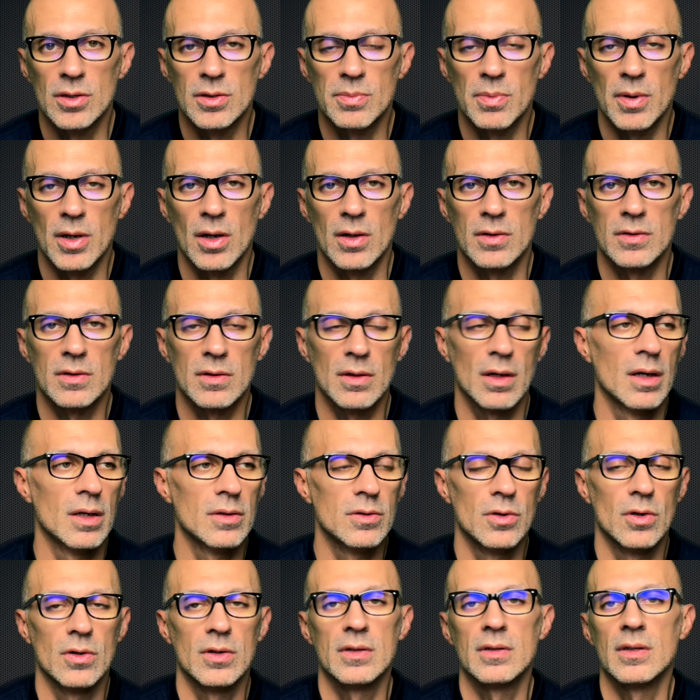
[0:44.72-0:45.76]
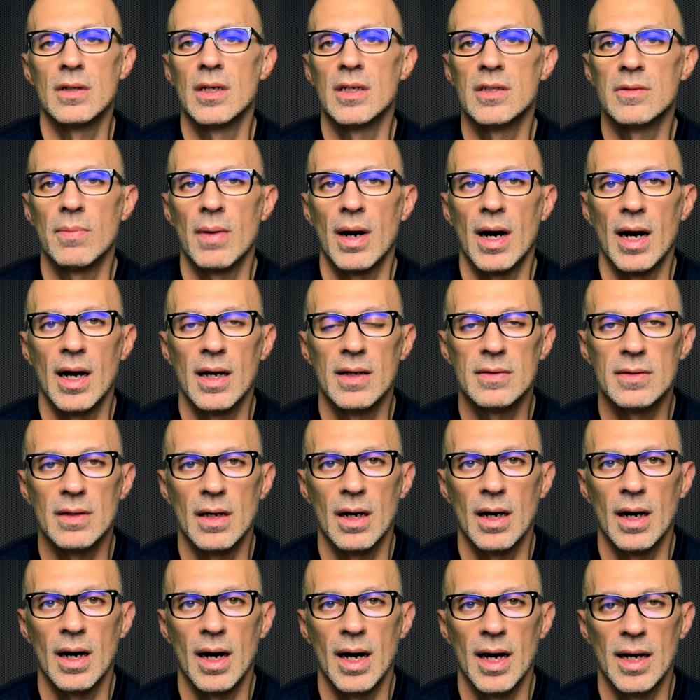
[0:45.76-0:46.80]
because uh, during these miles
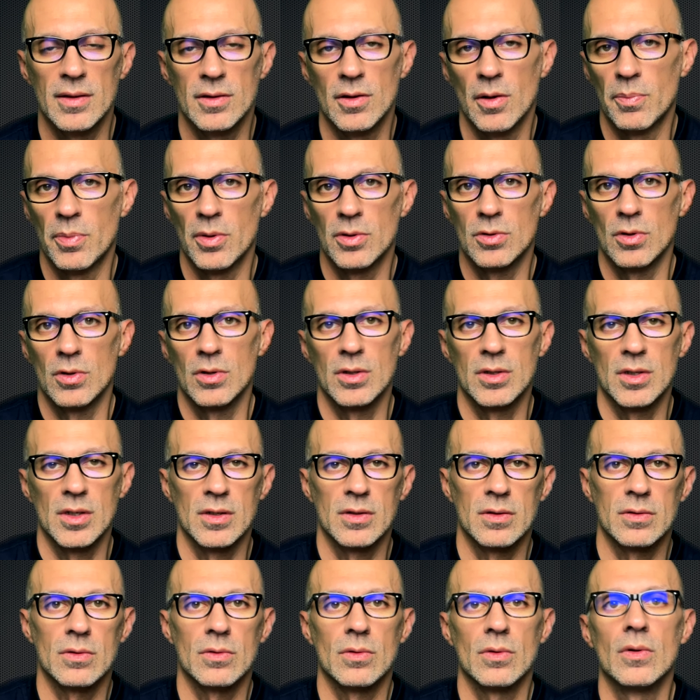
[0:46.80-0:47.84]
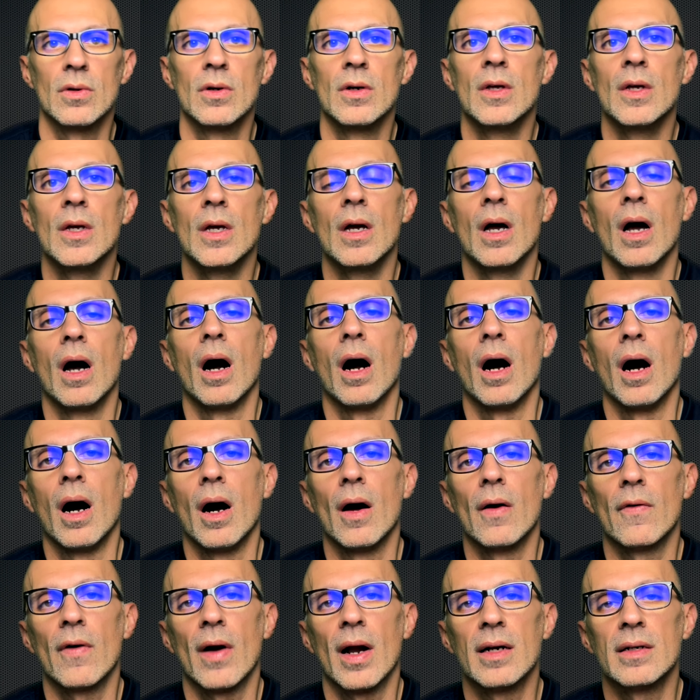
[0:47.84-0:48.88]
uh, I had the opportunities to
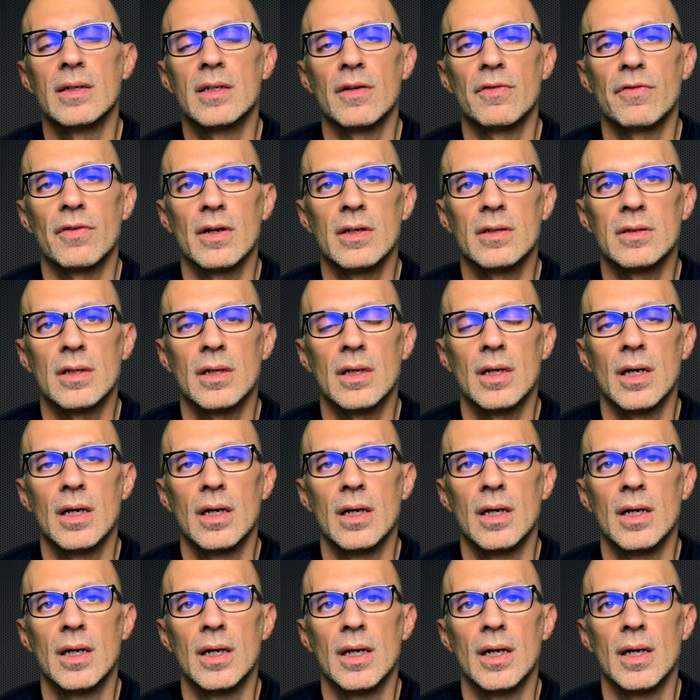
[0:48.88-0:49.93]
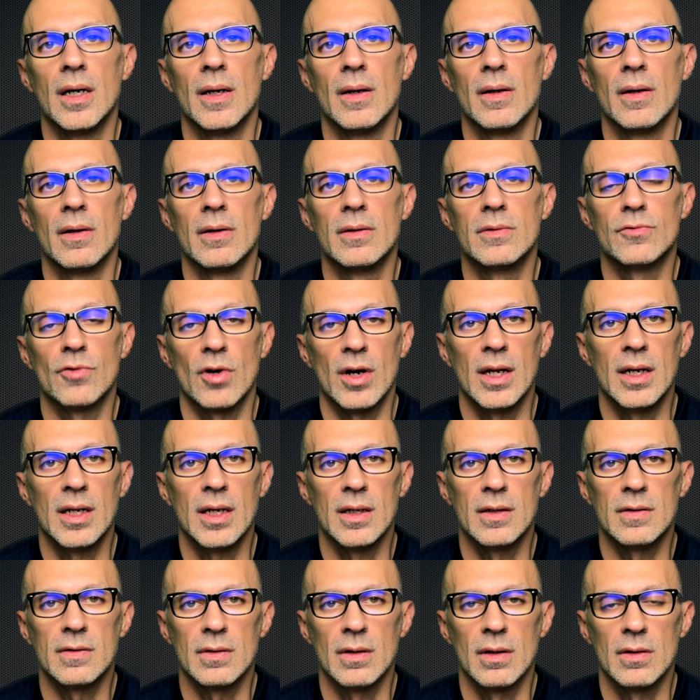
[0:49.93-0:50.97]
uh, run different
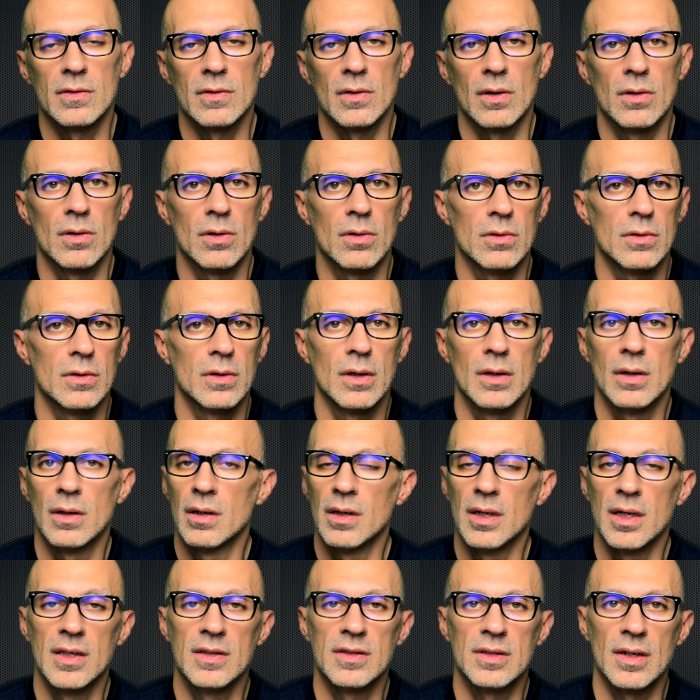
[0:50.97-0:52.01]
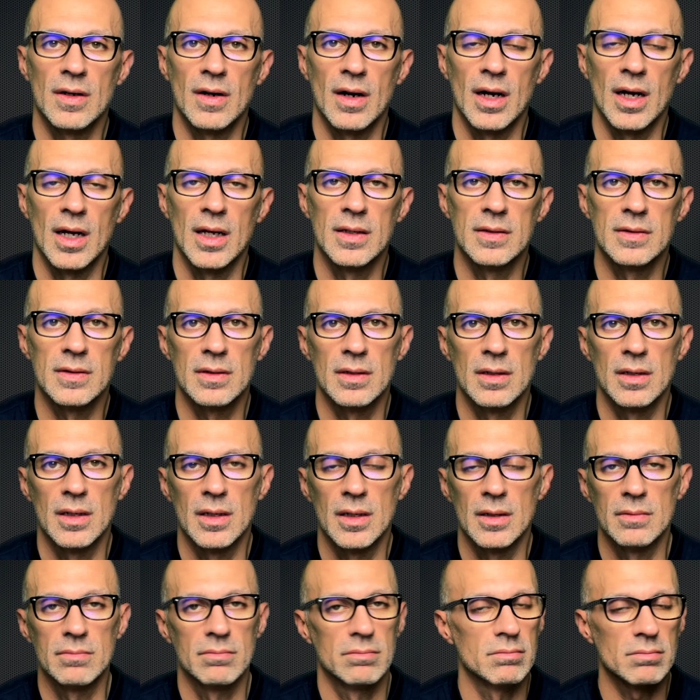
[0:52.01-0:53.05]
trainings, so easy runs,
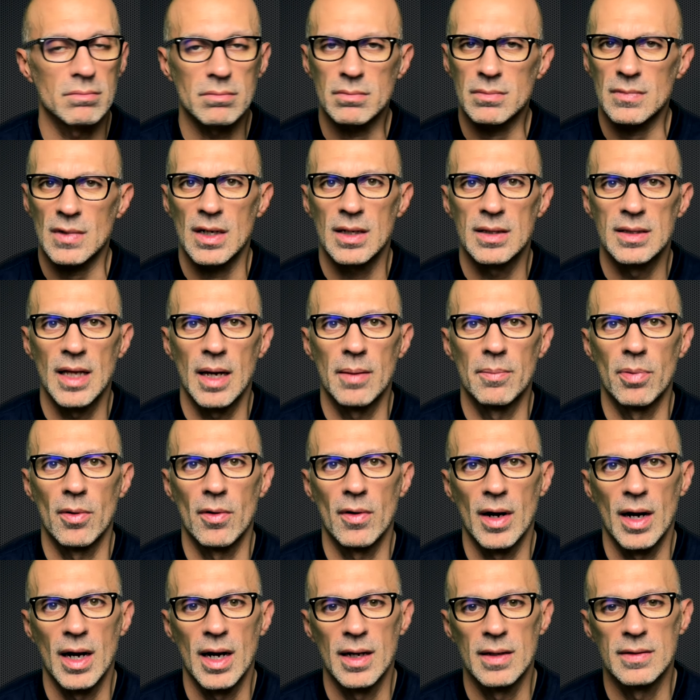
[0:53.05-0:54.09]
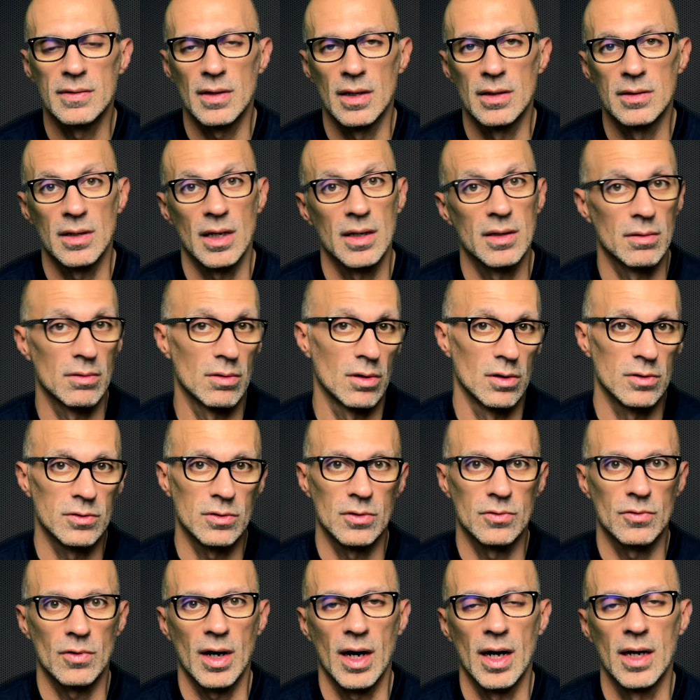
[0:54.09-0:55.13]
tempo runs, and I
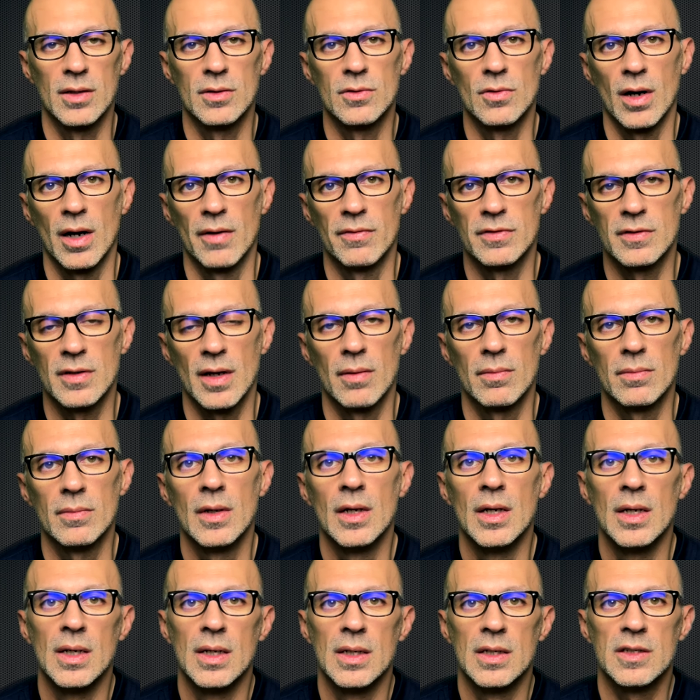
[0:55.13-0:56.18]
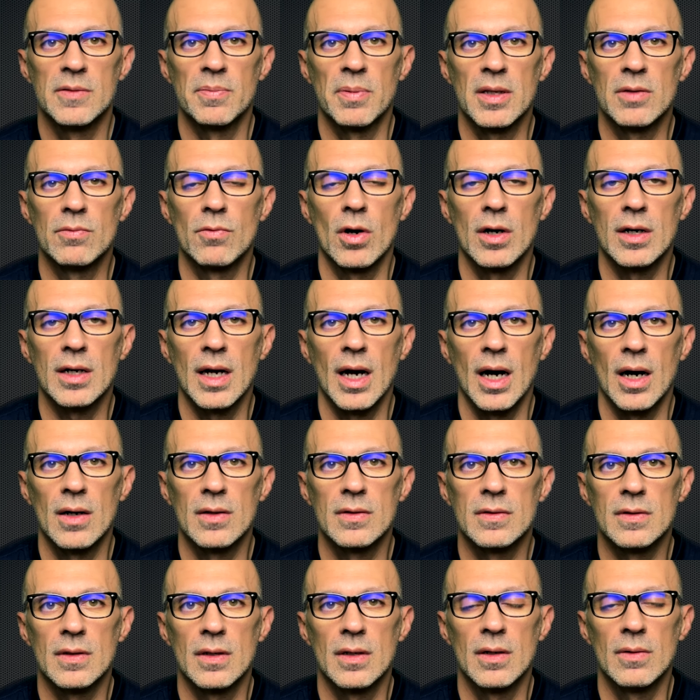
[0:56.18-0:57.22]
also tried to have some speed
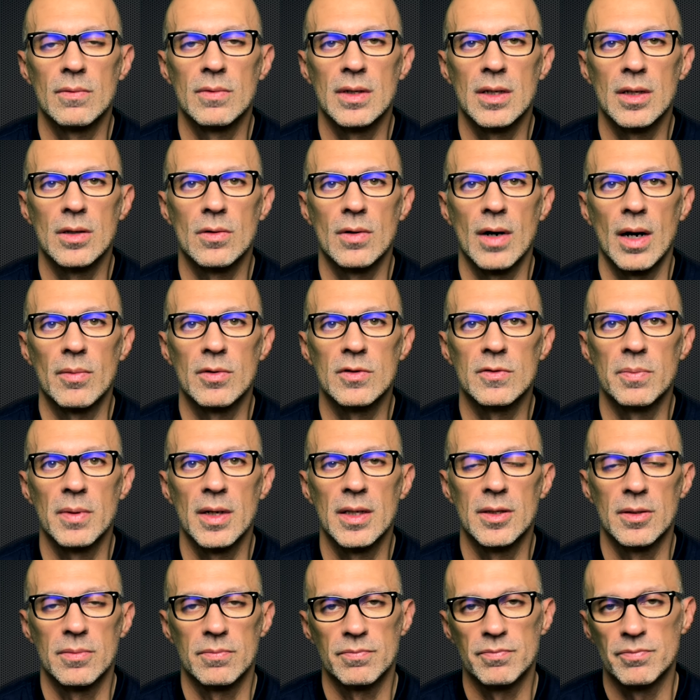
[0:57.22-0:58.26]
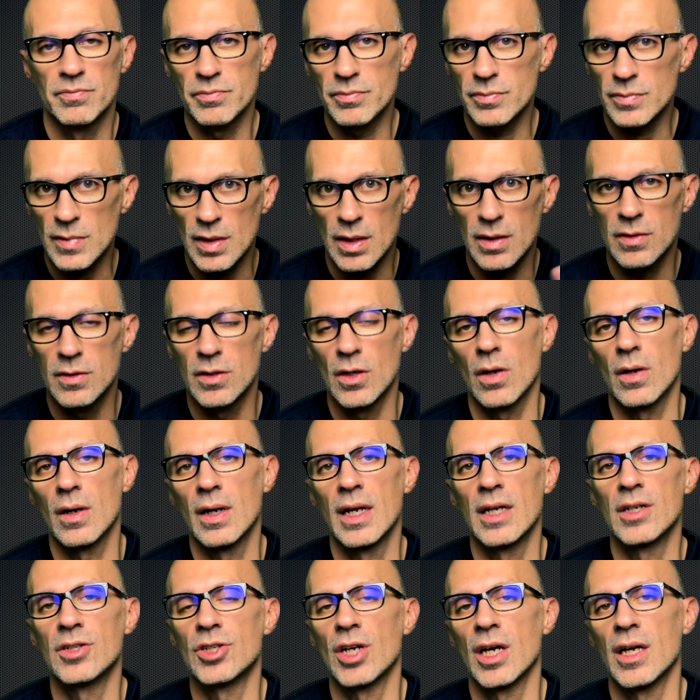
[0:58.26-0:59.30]
workouts with the Duramo speed. So
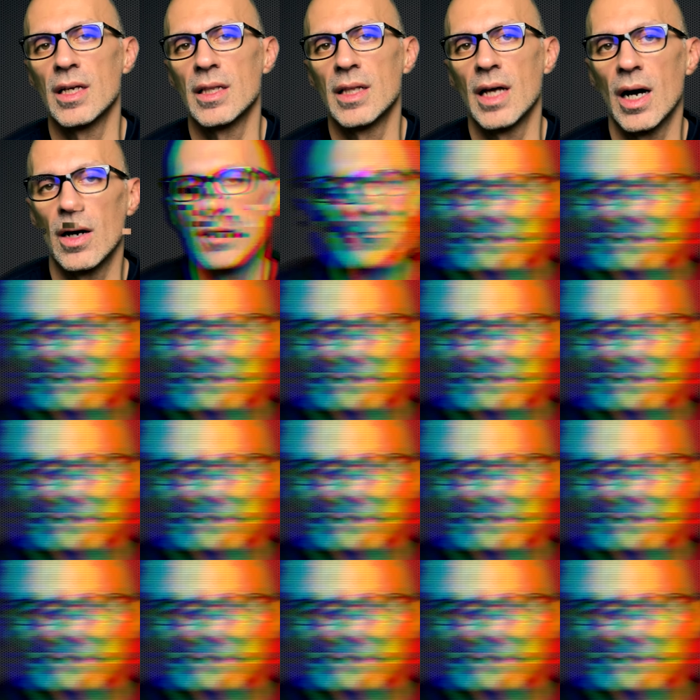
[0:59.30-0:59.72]
let's check it out.